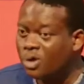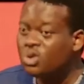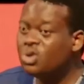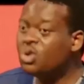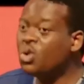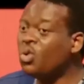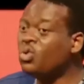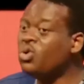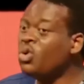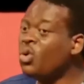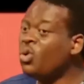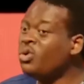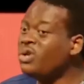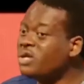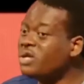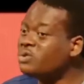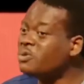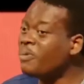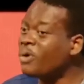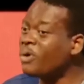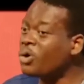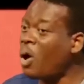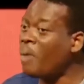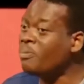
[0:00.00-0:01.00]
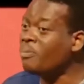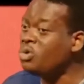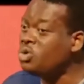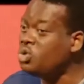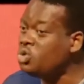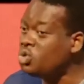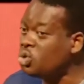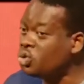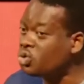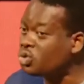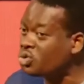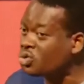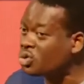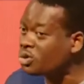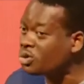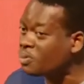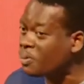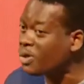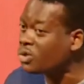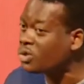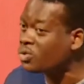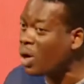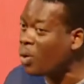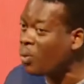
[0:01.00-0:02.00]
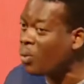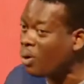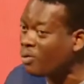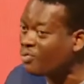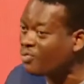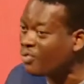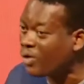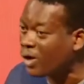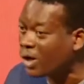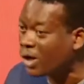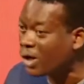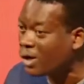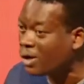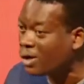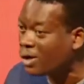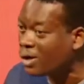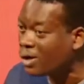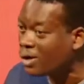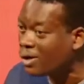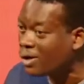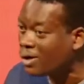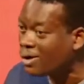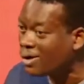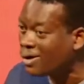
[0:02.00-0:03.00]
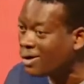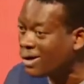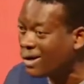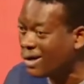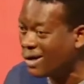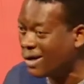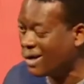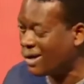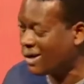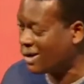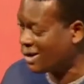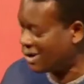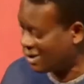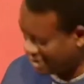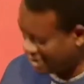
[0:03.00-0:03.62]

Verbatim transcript: You, you need to become used to spiritual warfare. Ah.